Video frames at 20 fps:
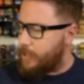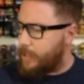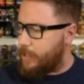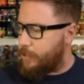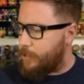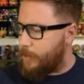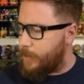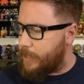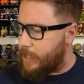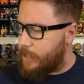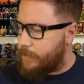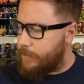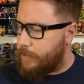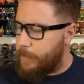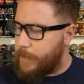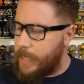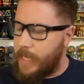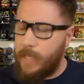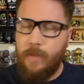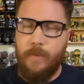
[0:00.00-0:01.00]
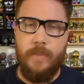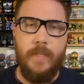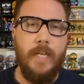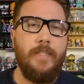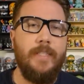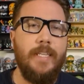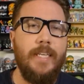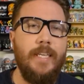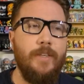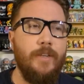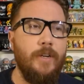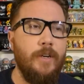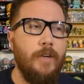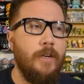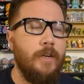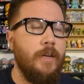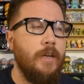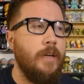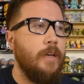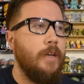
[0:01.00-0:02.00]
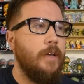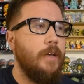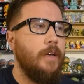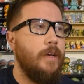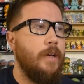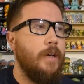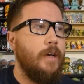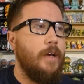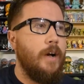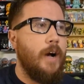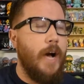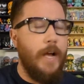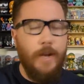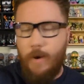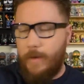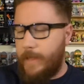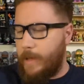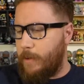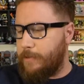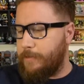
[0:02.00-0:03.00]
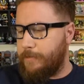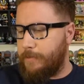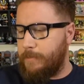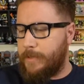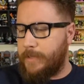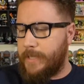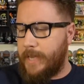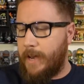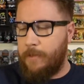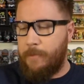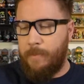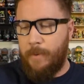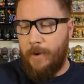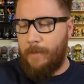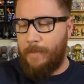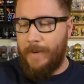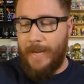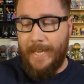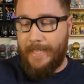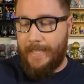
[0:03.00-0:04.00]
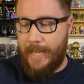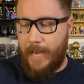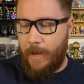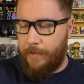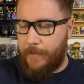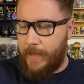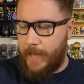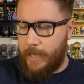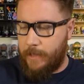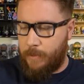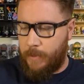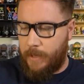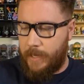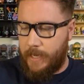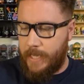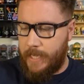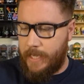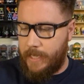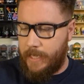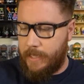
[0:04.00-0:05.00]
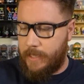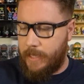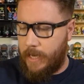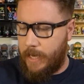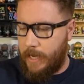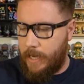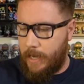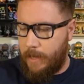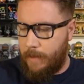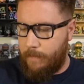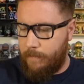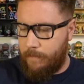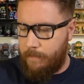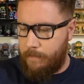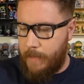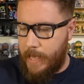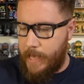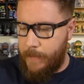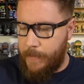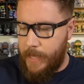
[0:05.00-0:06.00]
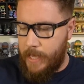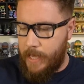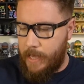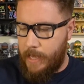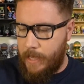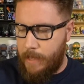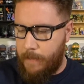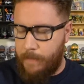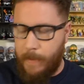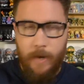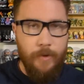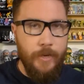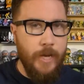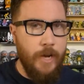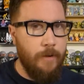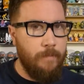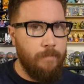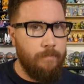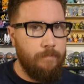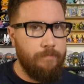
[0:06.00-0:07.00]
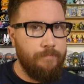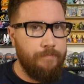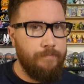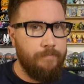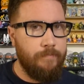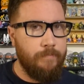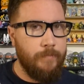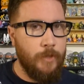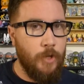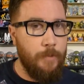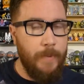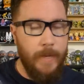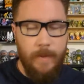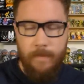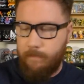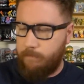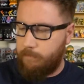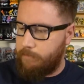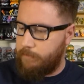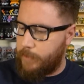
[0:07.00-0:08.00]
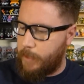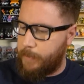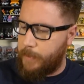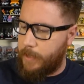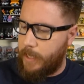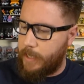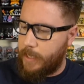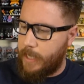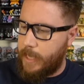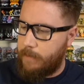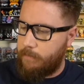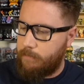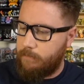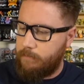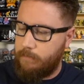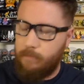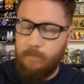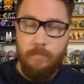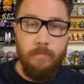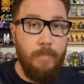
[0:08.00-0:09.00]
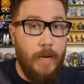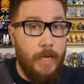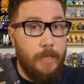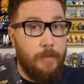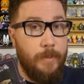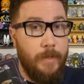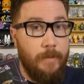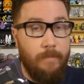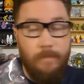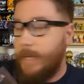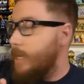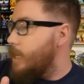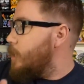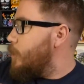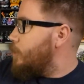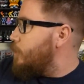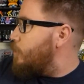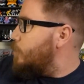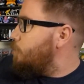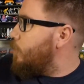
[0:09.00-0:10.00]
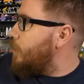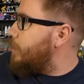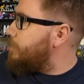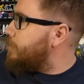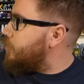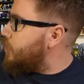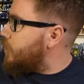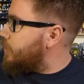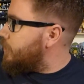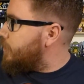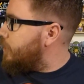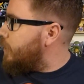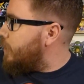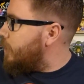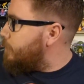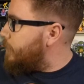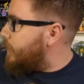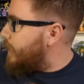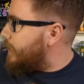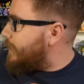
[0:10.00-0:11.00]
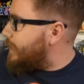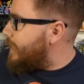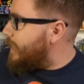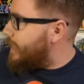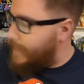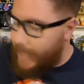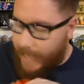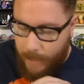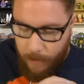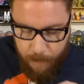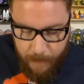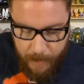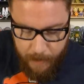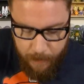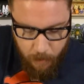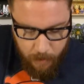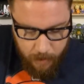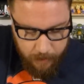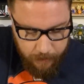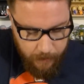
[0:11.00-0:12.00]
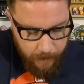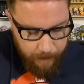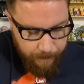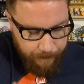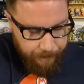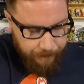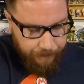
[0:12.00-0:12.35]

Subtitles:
not sure what that's from either. That's either... I know that was from South Park, but I doubt that's what it is. Maybe Metal Gear? Could be. Something like that. Possibly. We'll have to check the card, but I think that may be what it's from.